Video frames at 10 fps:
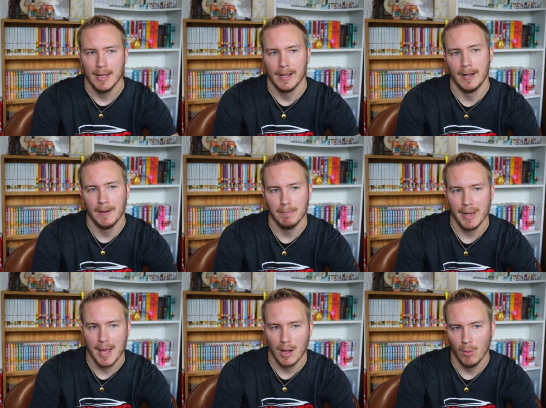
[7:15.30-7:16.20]
Um,
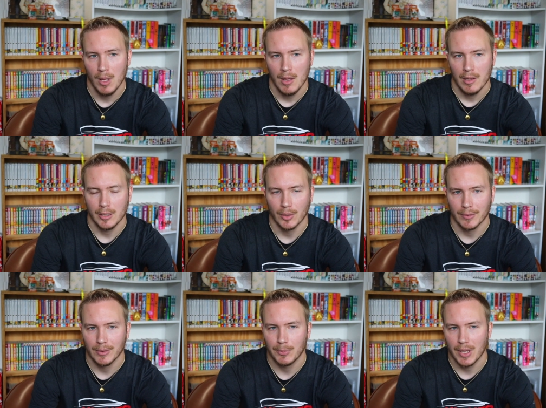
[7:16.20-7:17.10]
now, you know, on
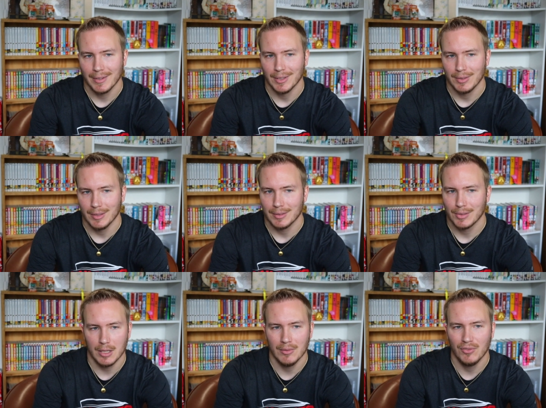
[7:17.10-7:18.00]
the flip side, does
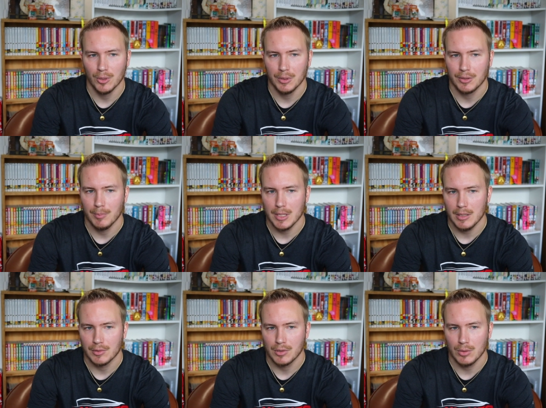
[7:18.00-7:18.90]
it influence
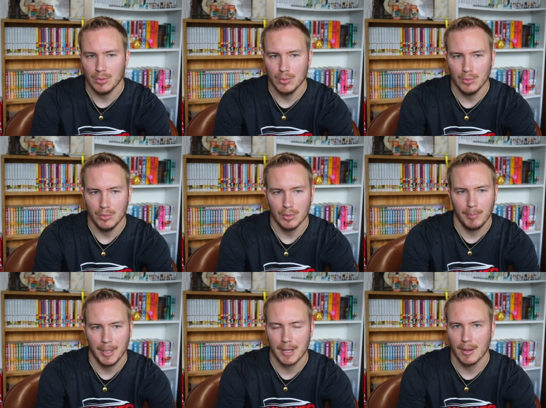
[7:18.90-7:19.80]
me to
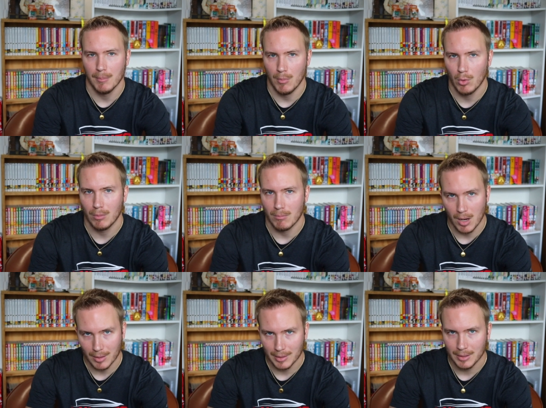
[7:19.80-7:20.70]
pick up more
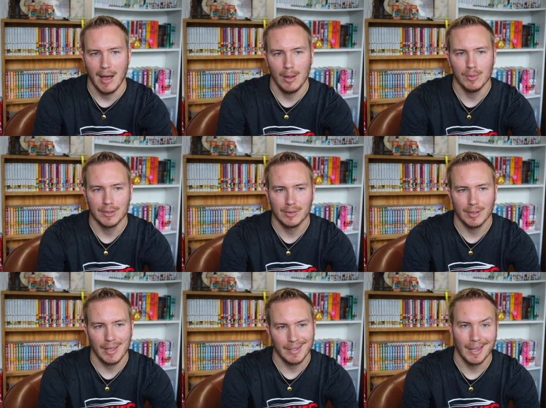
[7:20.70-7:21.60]
manga? I would
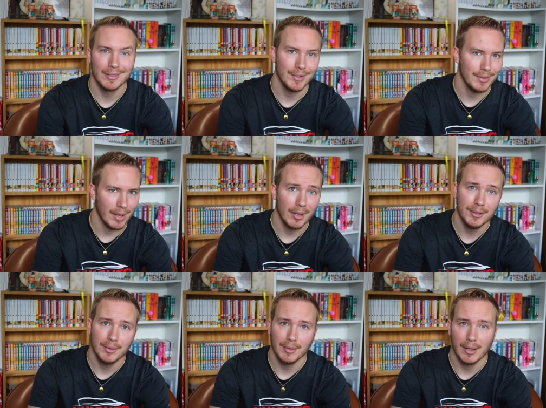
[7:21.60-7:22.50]
say yes, it
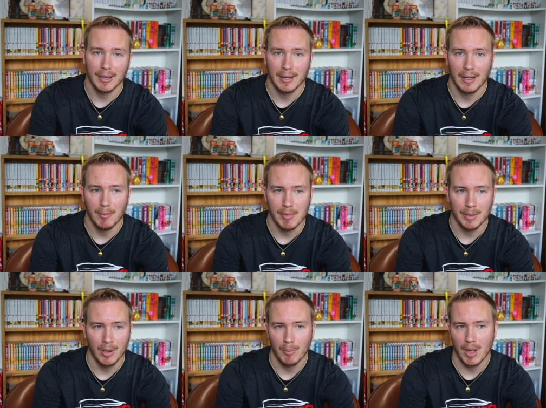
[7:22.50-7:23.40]
does. Um,
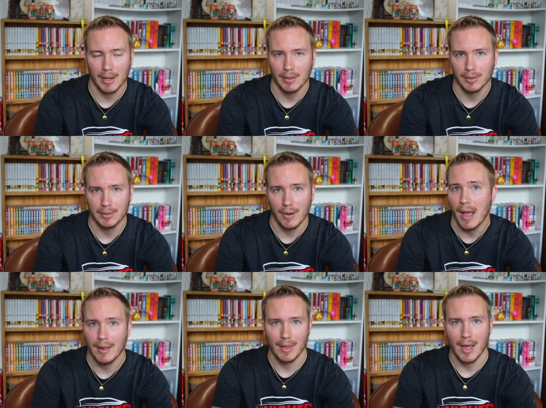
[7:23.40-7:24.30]
you know, I'm not going to
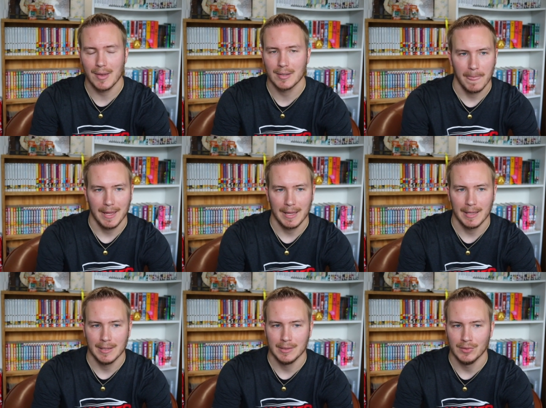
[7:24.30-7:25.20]
deny that.
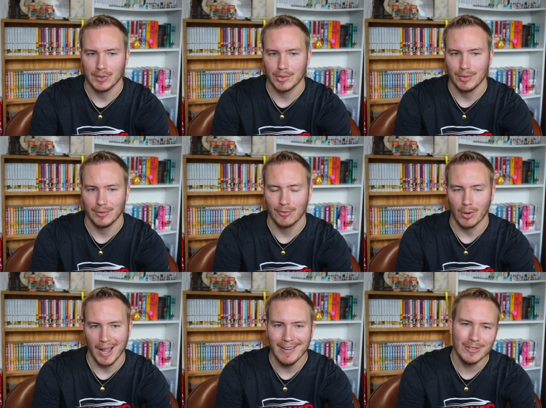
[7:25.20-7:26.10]
And
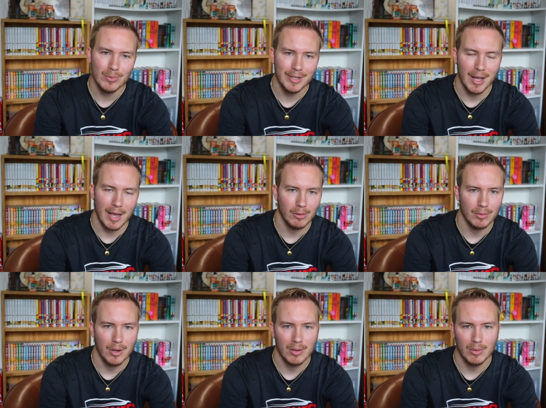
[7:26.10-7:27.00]
for everyone, I
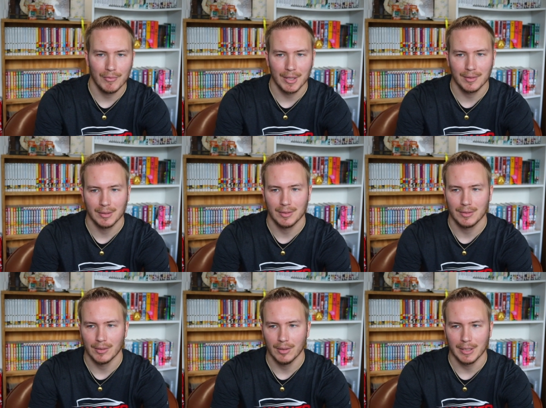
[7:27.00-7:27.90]
don't know if that's
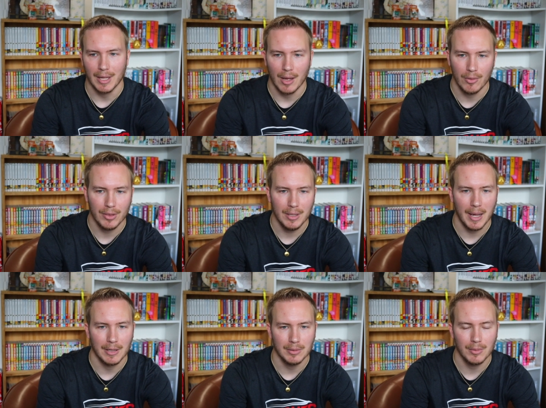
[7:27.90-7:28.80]
necessarily healthy.
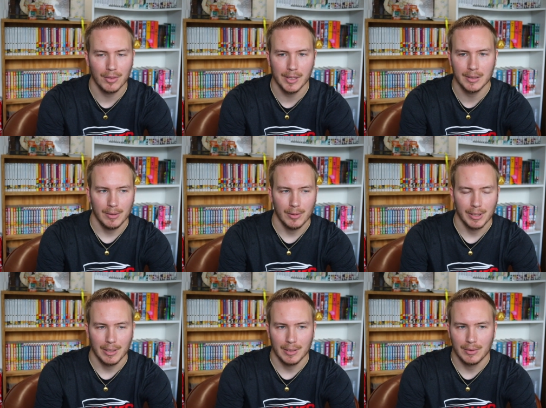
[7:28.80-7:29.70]
I do think, you know,
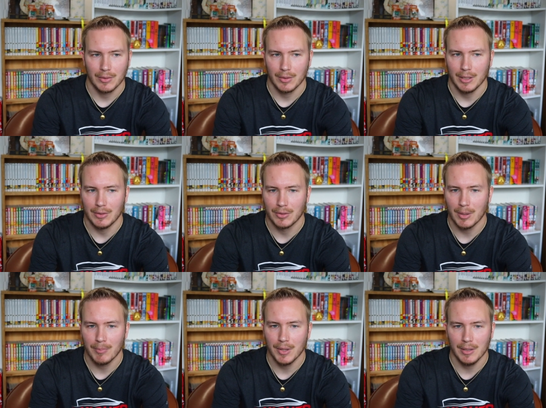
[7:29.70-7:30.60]
it's it's
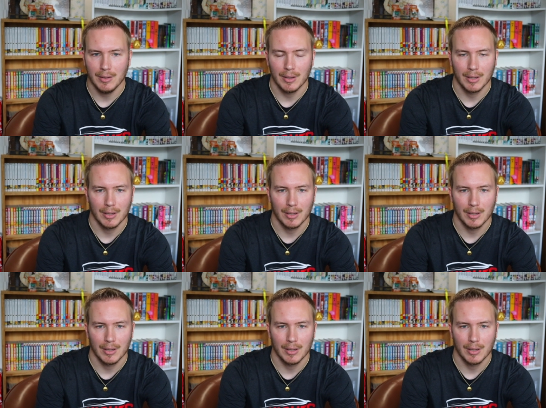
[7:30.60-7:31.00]
something